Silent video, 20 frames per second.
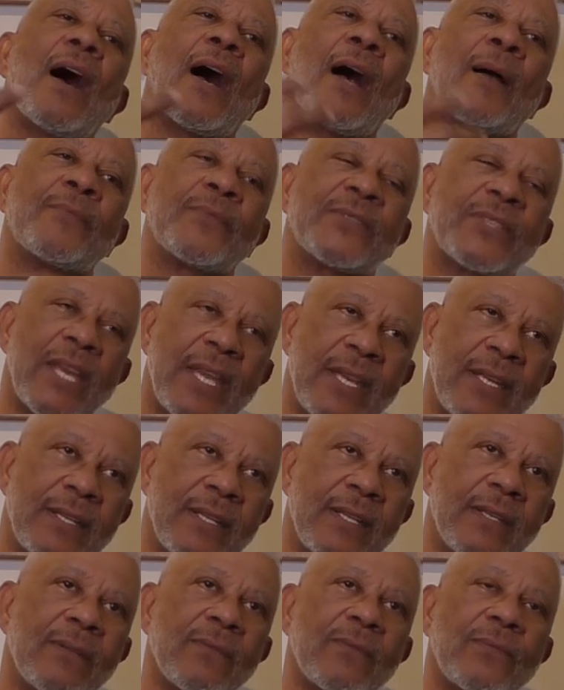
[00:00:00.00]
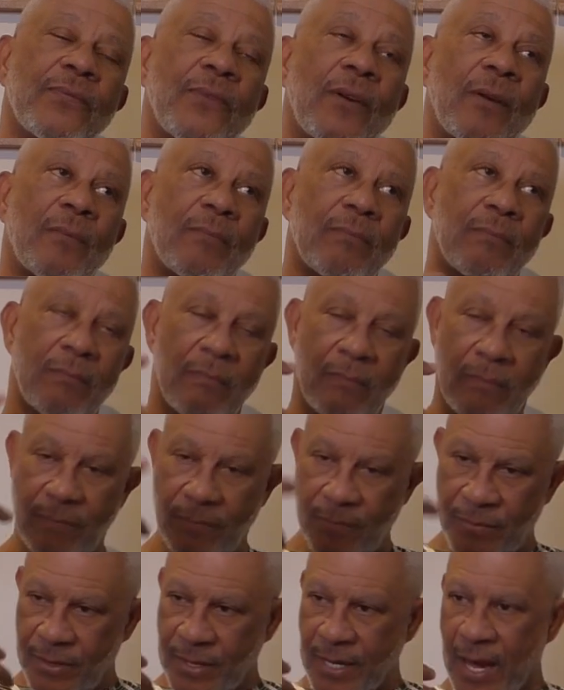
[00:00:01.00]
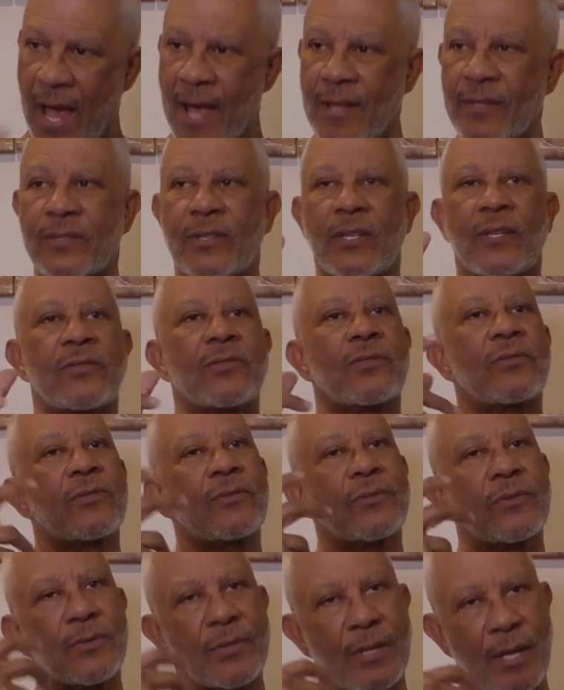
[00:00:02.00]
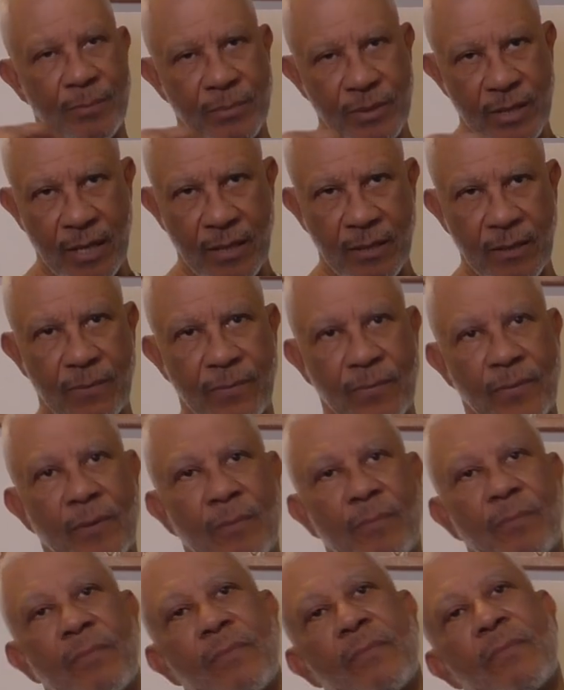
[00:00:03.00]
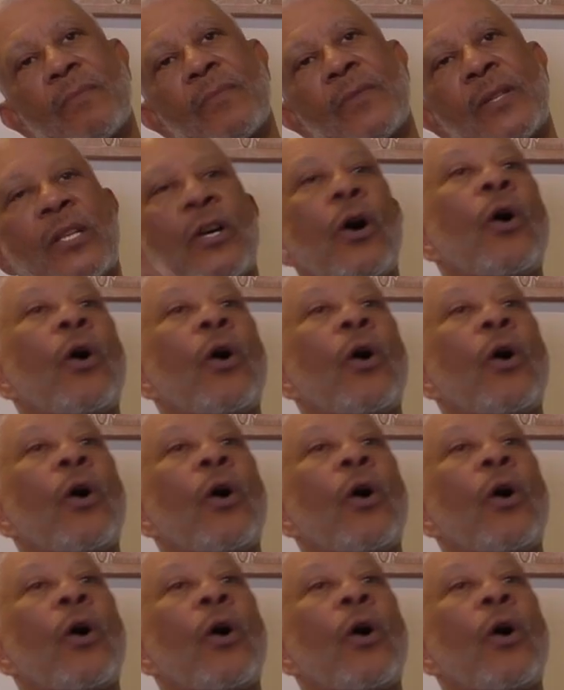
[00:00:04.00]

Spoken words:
I'm taking from the ancestors, I'm taking from the